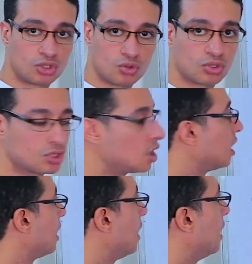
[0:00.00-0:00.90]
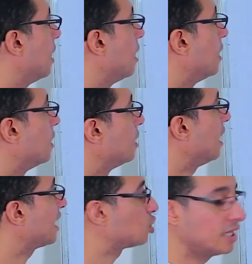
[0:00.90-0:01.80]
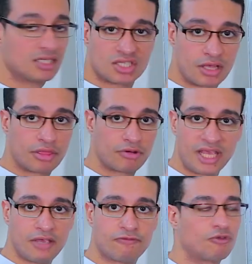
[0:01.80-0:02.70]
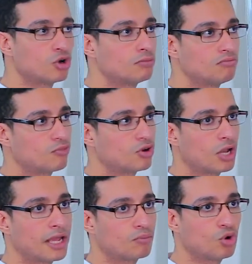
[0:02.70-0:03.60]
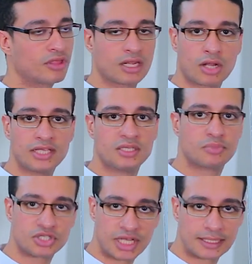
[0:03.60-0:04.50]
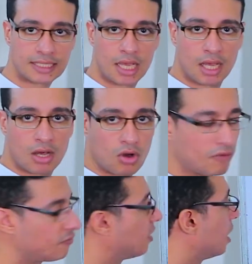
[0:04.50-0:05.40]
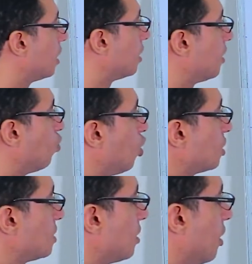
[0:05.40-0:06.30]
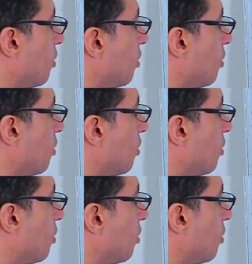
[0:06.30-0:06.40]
root. Actually it's 3 for like more than 90% of the words, the